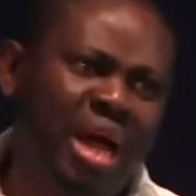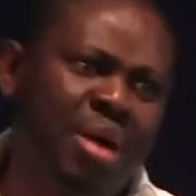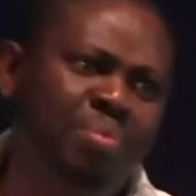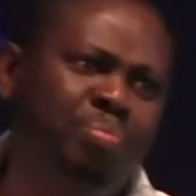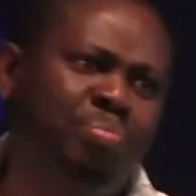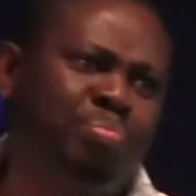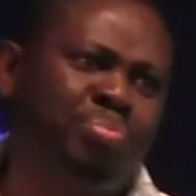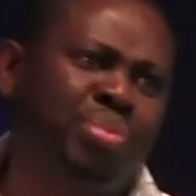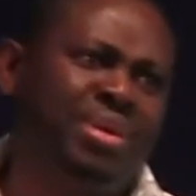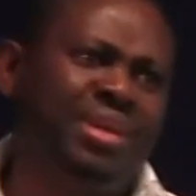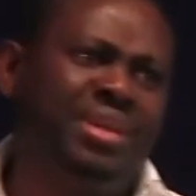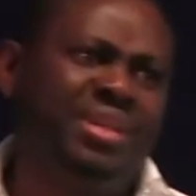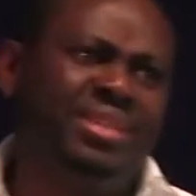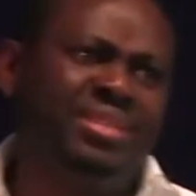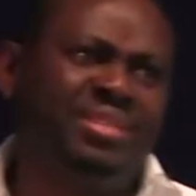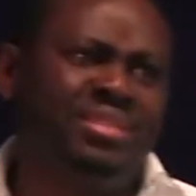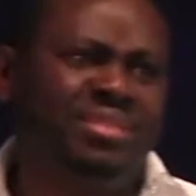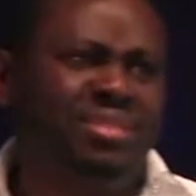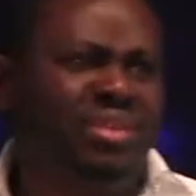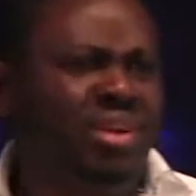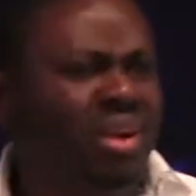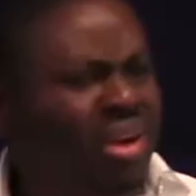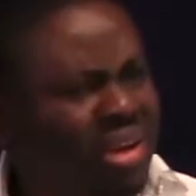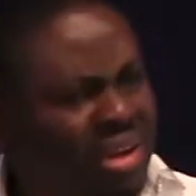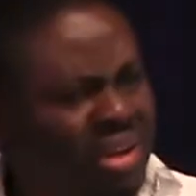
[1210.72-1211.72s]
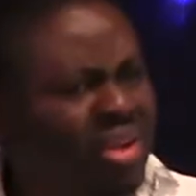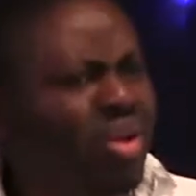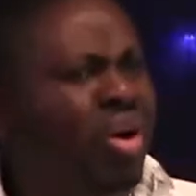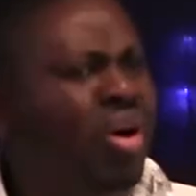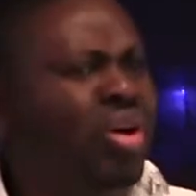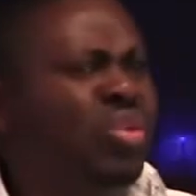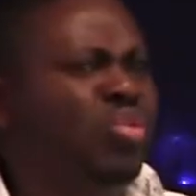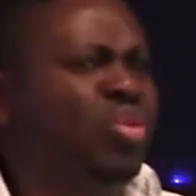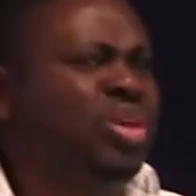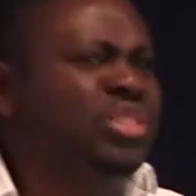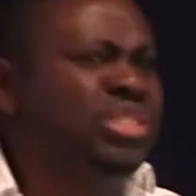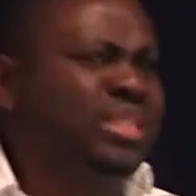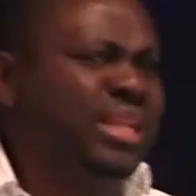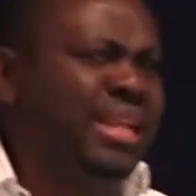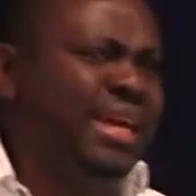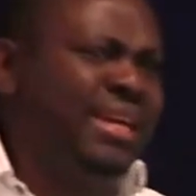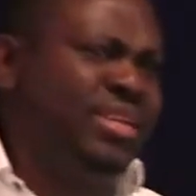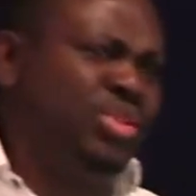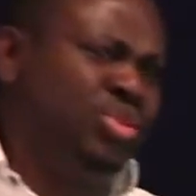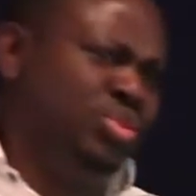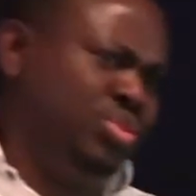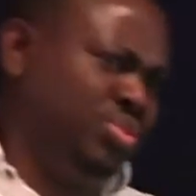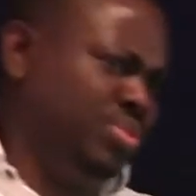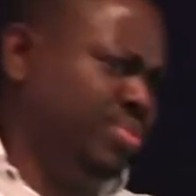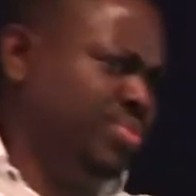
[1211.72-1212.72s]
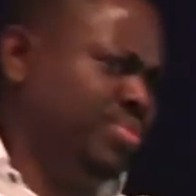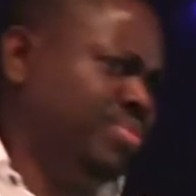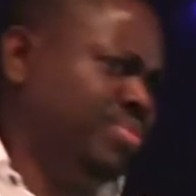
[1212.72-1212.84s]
and prayed, Lord, what shall I do?